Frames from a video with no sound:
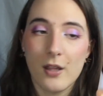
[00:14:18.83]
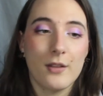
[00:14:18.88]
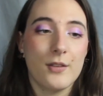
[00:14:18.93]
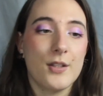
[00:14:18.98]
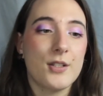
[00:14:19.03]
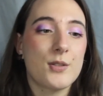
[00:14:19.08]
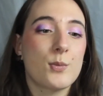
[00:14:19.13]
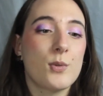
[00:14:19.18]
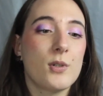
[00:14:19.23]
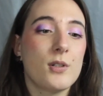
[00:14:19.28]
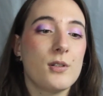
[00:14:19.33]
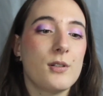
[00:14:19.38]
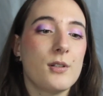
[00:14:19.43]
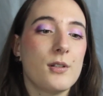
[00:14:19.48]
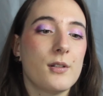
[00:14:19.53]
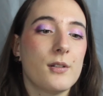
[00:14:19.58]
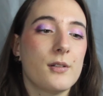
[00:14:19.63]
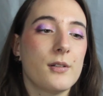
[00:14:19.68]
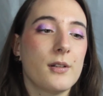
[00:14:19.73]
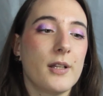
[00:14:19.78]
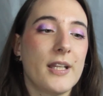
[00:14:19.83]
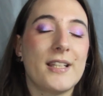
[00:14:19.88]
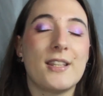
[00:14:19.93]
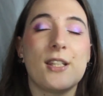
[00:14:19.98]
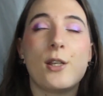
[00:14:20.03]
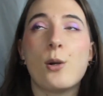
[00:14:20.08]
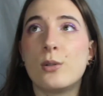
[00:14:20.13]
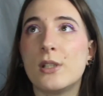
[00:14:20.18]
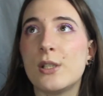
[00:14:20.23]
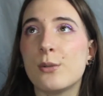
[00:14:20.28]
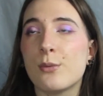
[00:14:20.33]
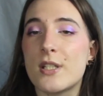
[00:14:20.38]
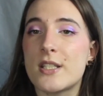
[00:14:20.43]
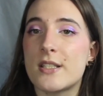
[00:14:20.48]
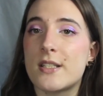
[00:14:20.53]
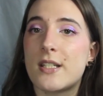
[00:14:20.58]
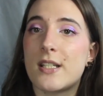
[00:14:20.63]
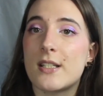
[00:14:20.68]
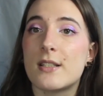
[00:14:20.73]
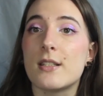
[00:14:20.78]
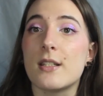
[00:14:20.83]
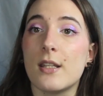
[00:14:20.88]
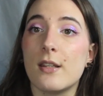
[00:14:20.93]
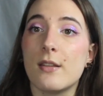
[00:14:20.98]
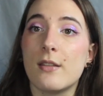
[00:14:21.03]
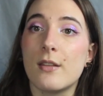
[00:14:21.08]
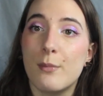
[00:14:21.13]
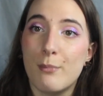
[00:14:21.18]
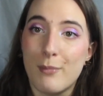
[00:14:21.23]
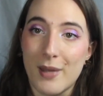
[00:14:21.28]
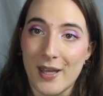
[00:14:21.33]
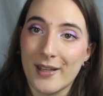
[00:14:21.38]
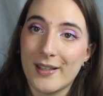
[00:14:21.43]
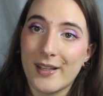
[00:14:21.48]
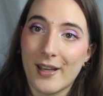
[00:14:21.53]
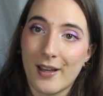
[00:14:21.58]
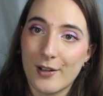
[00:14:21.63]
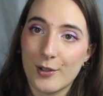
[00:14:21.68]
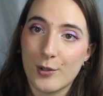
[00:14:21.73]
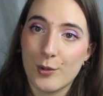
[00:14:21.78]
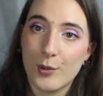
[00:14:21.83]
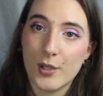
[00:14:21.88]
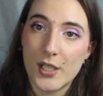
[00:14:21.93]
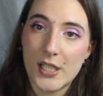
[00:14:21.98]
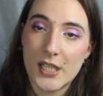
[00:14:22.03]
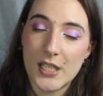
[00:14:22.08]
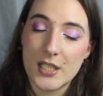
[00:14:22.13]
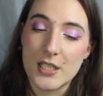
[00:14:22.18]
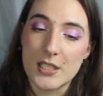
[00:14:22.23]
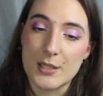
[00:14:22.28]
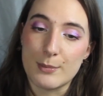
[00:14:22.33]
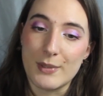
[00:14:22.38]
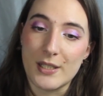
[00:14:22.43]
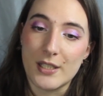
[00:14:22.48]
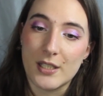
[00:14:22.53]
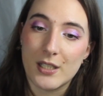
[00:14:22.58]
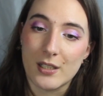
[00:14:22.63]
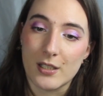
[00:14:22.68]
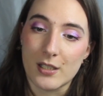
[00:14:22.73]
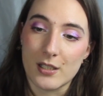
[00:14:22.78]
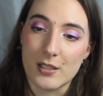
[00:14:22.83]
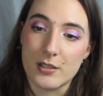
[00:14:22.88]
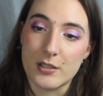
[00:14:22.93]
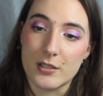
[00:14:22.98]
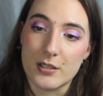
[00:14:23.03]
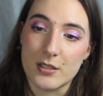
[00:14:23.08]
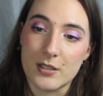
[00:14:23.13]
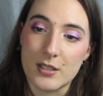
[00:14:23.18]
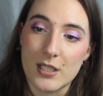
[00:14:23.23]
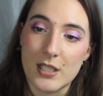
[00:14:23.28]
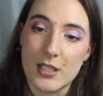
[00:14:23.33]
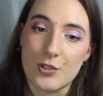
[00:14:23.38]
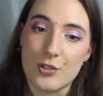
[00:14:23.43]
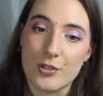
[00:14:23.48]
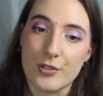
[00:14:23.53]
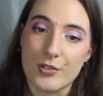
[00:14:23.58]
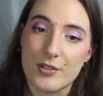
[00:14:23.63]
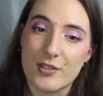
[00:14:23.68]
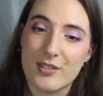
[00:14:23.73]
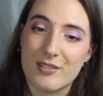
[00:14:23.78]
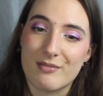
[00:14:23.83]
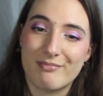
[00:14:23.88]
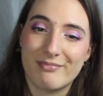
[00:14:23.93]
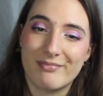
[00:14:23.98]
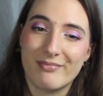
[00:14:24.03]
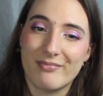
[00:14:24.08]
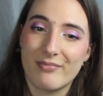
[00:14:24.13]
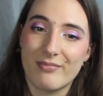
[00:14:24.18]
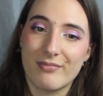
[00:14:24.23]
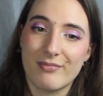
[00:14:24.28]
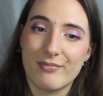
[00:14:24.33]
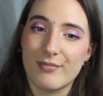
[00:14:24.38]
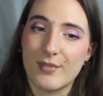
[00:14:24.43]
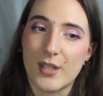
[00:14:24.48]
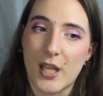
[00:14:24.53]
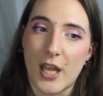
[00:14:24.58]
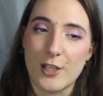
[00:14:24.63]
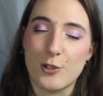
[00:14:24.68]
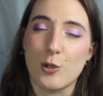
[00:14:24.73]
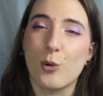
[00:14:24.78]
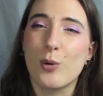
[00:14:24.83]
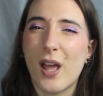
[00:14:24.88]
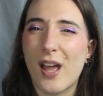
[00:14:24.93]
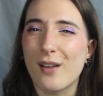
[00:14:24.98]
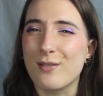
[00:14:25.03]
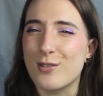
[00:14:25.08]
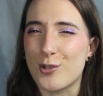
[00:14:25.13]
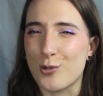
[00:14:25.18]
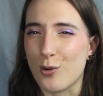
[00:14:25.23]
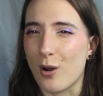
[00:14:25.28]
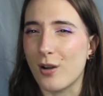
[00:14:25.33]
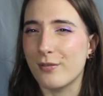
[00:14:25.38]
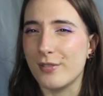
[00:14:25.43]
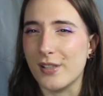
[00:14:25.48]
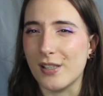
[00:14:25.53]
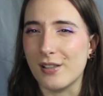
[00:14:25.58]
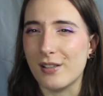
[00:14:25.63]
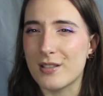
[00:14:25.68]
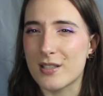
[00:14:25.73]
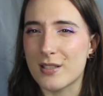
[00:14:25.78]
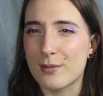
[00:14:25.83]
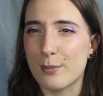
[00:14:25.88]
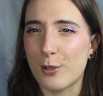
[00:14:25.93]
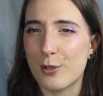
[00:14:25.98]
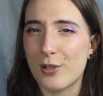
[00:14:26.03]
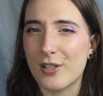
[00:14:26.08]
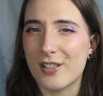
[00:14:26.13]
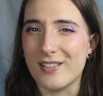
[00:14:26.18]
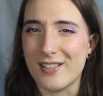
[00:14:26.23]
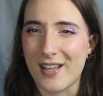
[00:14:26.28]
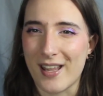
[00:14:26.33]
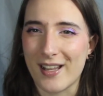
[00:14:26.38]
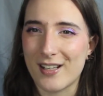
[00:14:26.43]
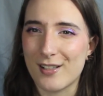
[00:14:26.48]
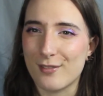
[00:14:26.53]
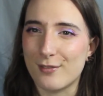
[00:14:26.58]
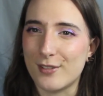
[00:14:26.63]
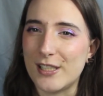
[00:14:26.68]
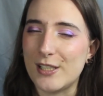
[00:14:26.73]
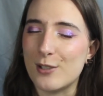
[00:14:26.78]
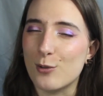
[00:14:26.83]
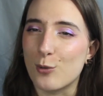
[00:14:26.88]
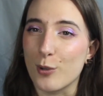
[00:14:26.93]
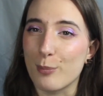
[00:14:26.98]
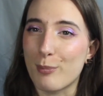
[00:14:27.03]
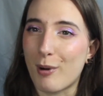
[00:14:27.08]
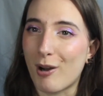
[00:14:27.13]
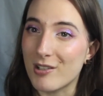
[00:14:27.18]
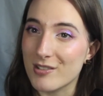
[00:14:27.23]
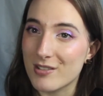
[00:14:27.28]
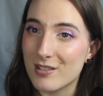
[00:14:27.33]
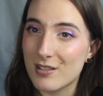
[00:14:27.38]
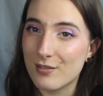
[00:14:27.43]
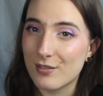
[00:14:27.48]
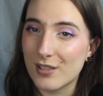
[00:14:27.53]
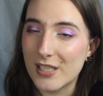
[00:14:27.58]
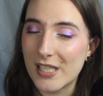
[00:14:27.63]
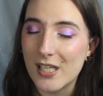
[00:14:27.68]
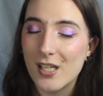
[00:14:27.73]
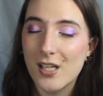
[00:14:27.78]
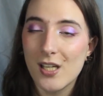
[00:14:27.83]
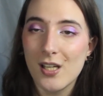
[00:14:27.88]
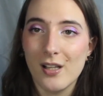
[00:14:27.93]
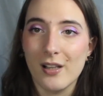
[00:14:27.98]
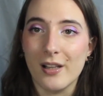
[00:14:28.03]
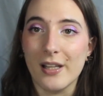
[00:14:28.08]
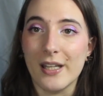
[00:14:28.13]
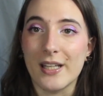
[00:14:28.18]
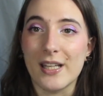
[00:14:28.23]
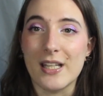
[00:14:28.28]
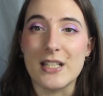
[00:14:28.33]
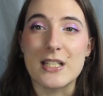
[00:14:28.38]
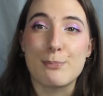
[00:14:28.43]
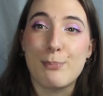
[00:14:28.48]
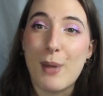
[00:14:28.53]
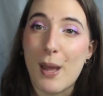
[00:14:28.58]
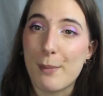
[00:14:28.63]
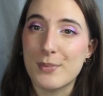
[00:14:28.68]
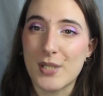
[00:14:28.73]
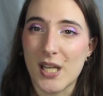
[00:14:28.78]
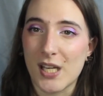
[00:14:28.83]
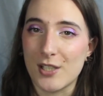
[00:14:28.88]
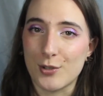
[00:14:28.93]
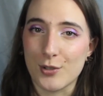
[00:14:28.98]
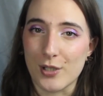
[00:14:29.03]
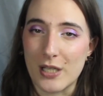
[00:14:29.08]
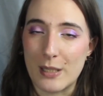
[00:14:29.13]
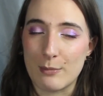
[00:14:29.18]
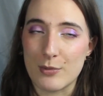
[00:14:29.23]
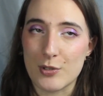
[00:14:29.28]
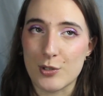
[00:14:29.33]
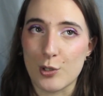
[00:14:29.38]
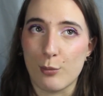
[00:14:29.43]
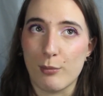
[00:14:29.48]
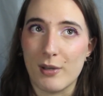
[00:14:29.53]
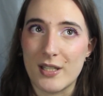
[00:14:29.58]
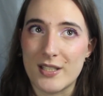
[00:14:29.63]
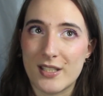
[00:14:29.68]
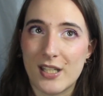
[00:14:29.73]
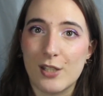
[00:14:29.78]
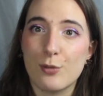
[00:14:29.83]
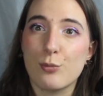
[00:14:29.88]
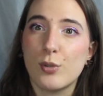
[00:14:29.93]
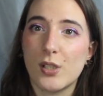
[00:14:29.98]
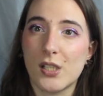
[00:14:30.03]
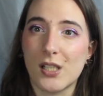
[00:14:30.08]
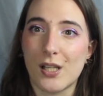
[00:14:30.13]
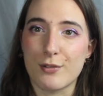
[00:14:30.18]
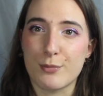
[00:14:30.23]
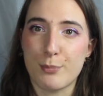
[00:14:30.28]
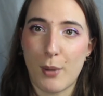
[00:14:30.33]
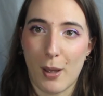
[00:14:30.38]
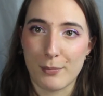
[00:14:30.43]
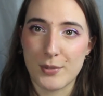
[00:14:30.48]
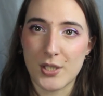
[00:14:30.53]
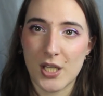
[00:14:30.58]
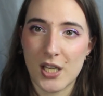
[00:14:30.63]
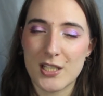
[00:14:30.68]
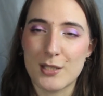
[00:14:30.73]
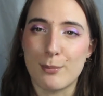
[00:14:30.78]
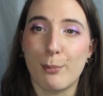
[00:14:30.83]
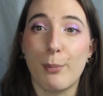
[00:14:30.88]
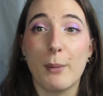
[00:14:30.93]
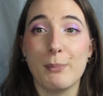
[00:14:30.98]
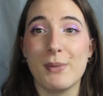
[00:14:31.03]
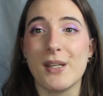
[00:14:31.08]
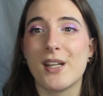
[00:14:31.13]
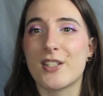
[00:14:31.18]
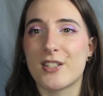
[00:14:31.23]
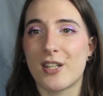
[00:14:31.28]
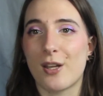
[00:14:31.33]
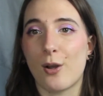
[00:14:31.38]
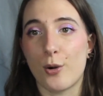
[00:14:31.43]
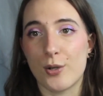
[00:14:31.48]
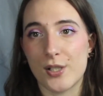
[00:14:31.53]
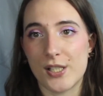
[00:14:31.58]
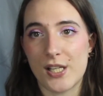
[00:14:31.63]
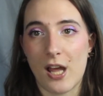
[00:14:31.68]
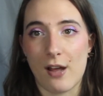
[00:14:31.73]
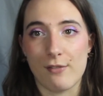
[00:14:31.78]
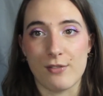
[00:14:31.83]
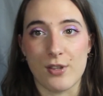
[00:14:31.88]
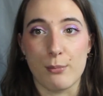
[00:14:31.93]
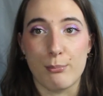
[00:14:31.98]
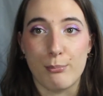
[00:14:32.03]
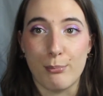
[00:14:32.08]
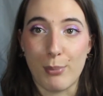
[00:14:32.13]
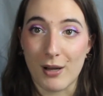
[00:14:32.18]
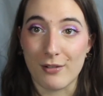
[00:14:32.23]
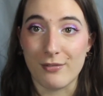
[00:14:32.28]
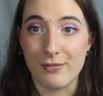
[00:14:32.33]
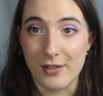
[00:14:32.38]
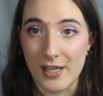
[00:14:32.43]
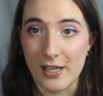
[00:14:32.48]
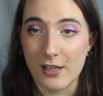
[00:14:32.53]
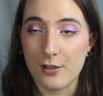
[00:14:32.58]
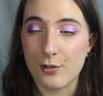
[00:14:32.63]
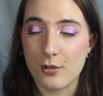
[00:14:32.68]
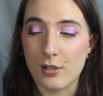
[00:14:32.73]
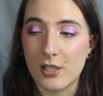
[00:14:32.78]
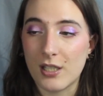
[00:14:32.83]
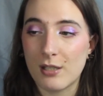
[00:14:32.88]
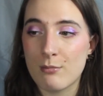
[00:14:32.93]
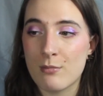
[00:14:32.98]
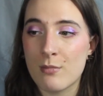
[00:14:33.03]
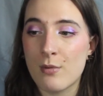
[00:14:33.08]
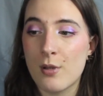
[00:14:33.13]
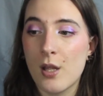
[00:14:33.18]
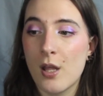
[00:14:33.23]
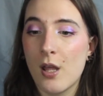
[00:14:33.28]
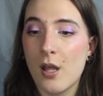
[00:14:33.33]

This one, like, the only reason that it's in the meh category is because it just, I don't have strong feelings about it negatively or positively. Like, it's peptide cream, so my skin really loves peptides, but because I already have the buffet cream,